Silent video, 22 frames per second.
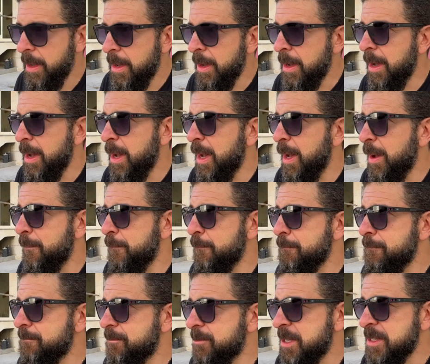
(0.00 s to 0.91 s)
to
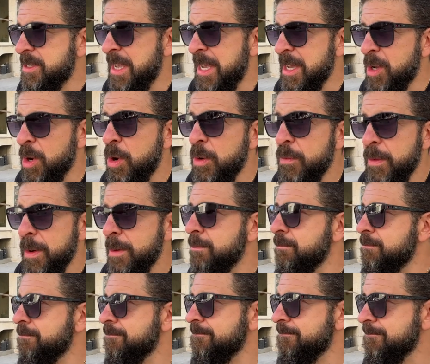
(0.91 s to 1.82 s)
take over,
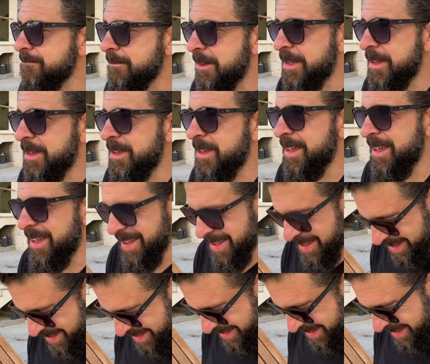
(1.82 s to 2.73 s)

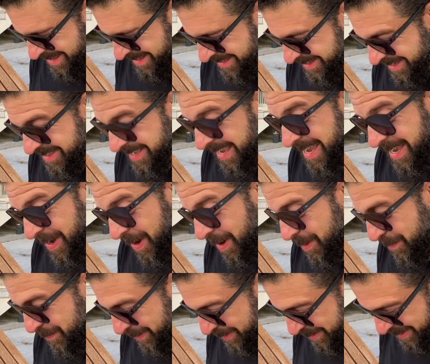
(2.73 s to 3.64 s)
to take over